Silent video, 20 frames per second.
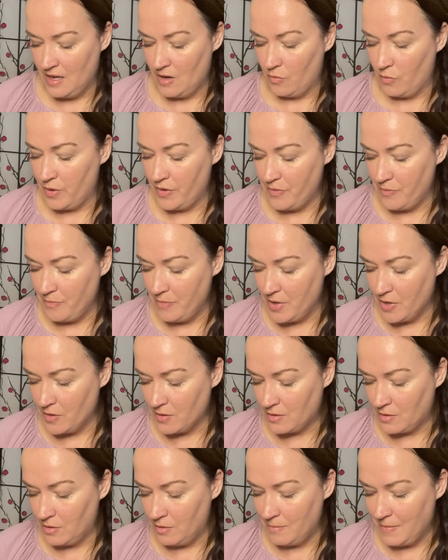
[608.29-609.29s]
with
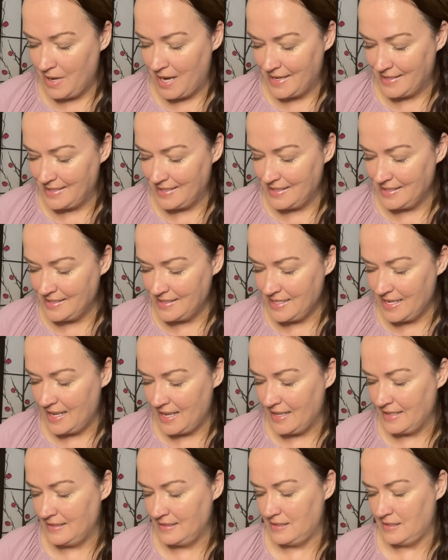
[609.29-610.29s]
miracle minded
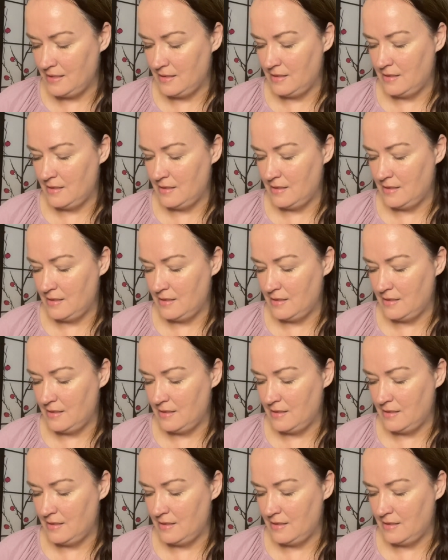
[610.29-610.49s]
intent,